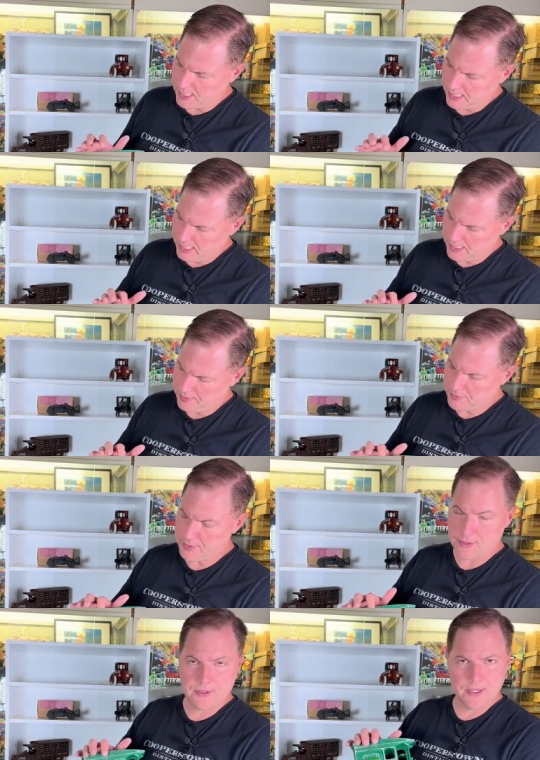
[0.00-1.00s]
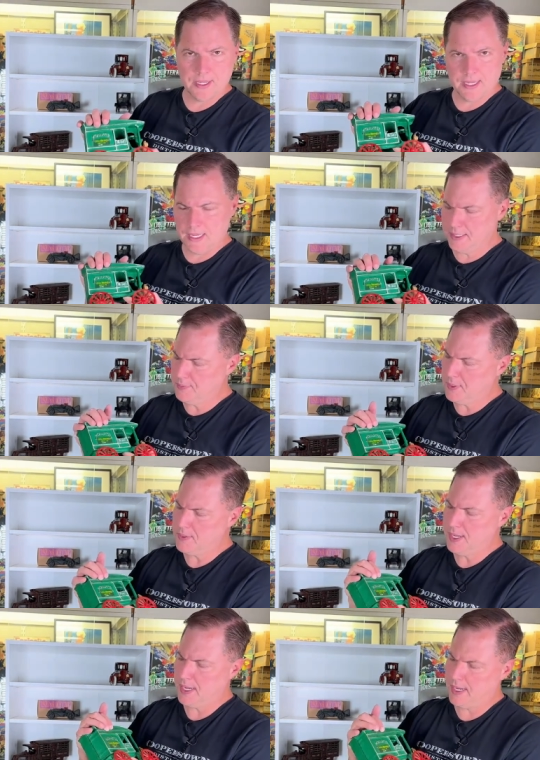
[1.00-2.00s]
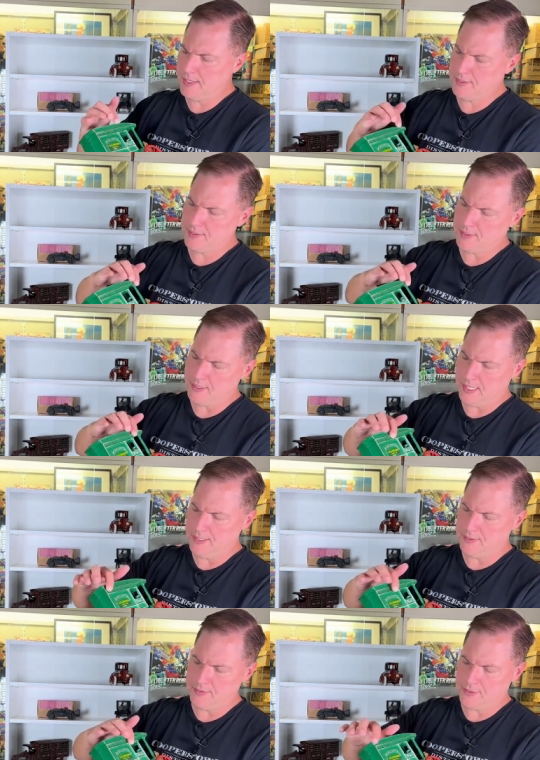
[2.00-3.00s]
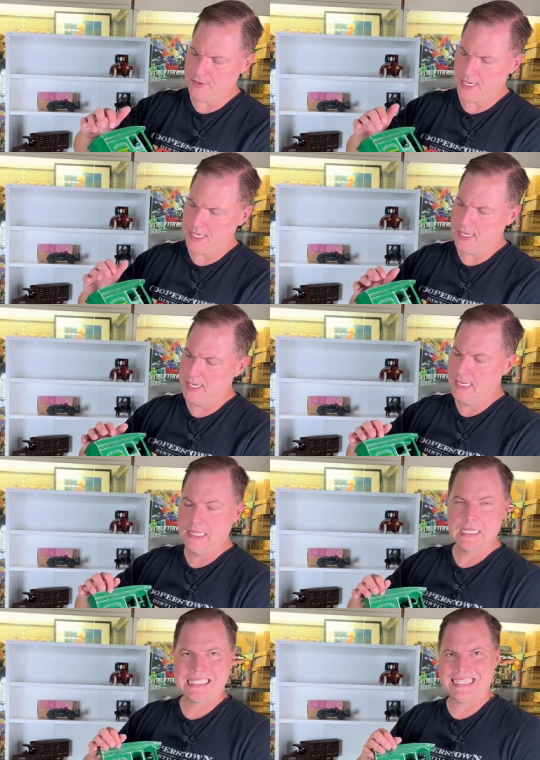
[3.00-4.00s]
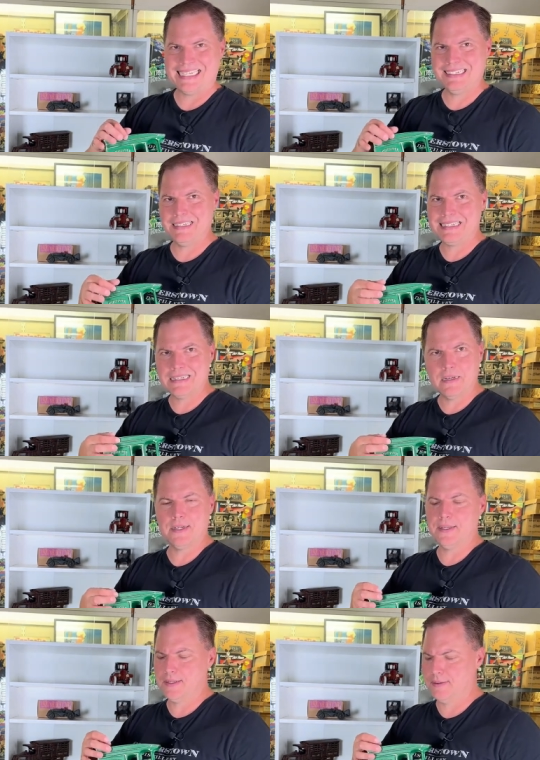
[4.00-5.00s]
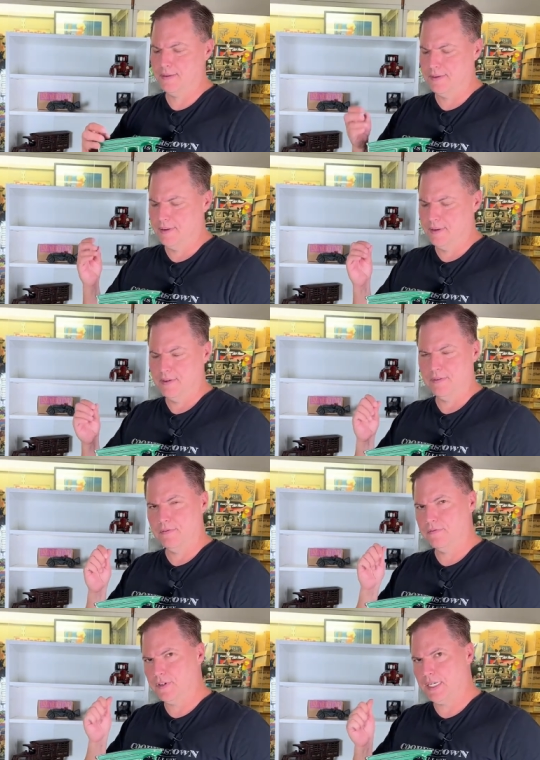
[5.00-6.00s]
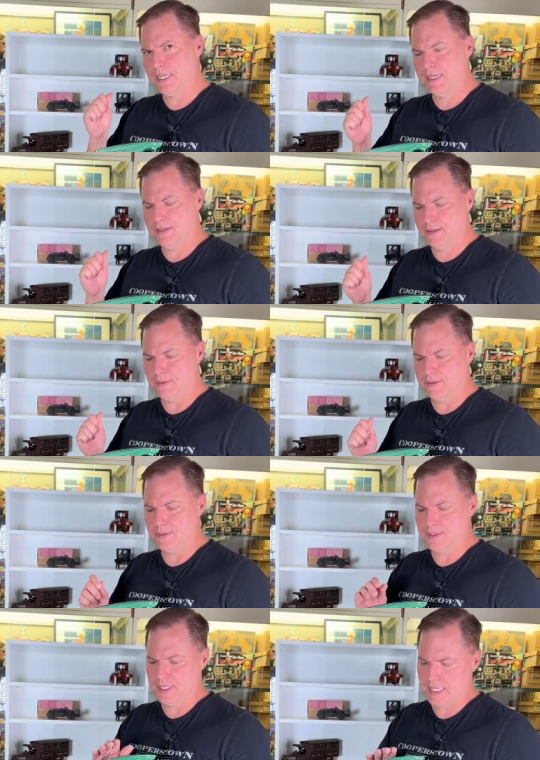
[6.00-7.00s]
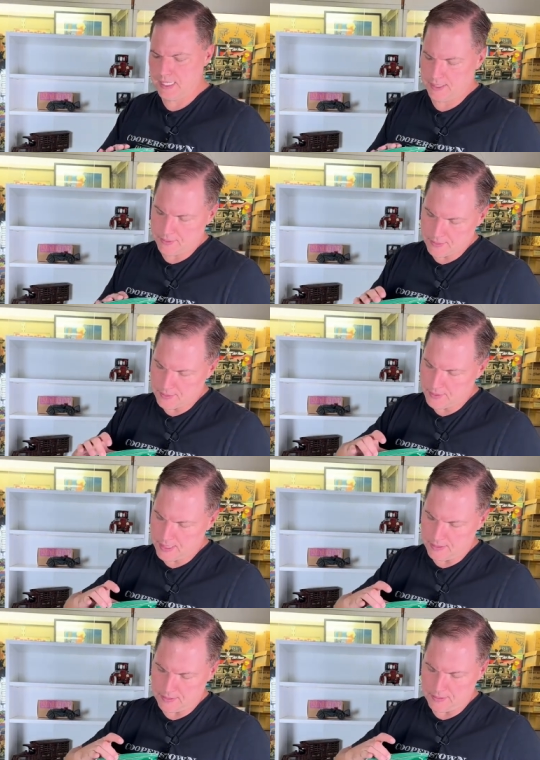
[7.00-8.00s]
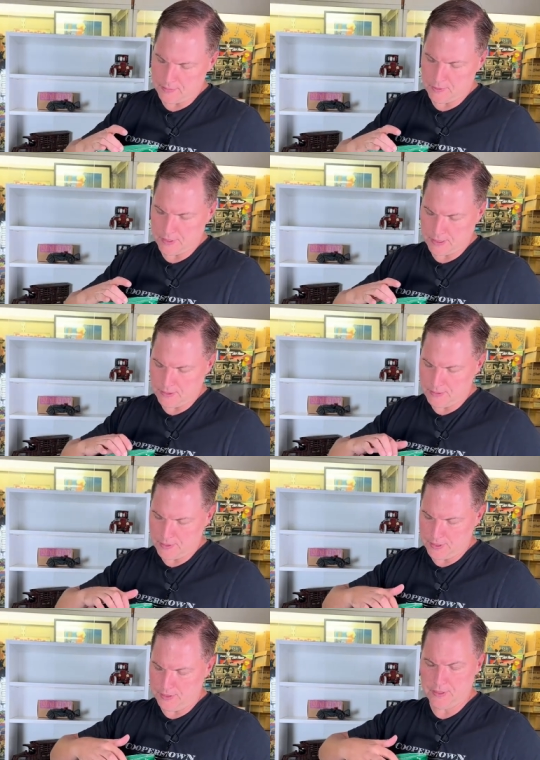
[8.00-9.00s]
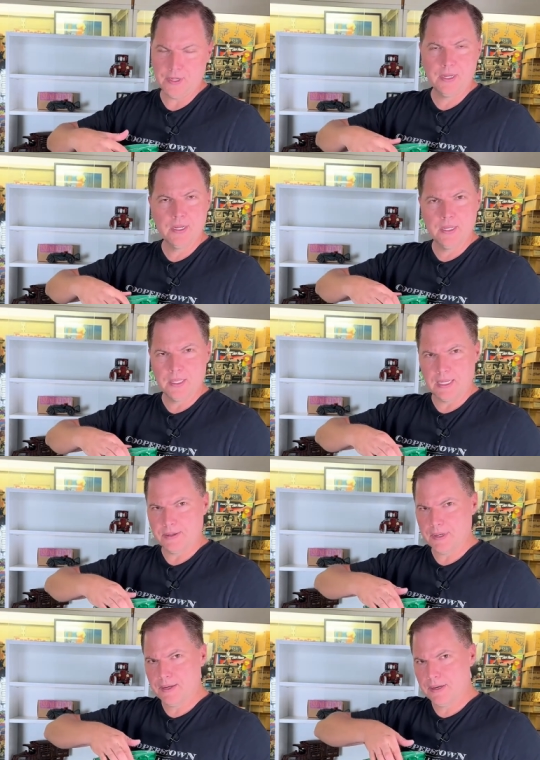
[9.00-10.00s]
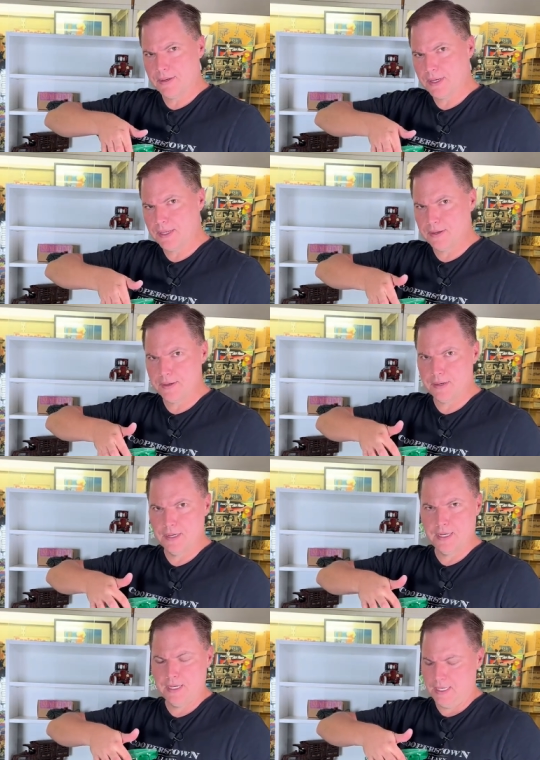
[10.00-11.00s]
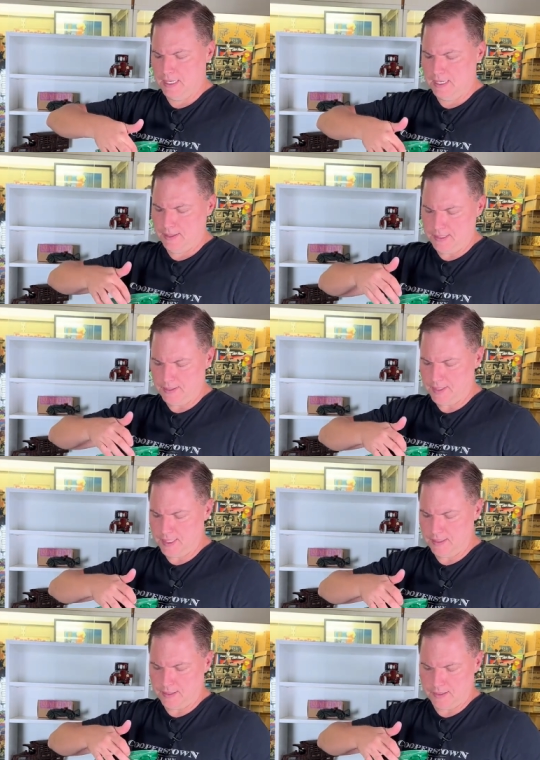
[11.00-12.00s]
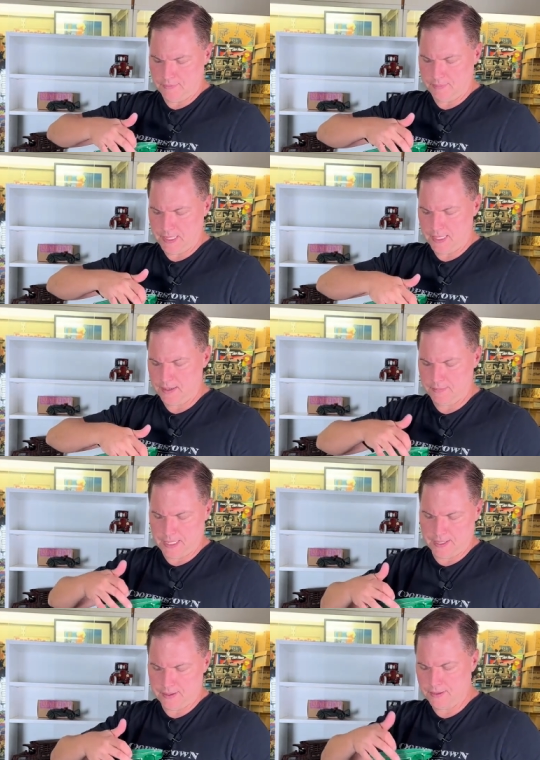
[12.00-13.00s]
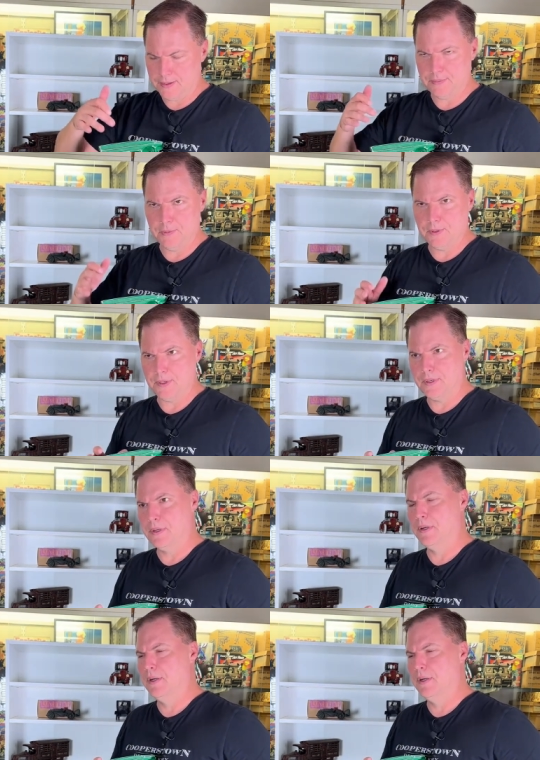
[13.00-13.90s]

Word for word: And so it's well cast. The lines are straight. The sand is not as fine as the old sand, so you get a little more inclusions. Like right around here, the skill of the pattern maker is more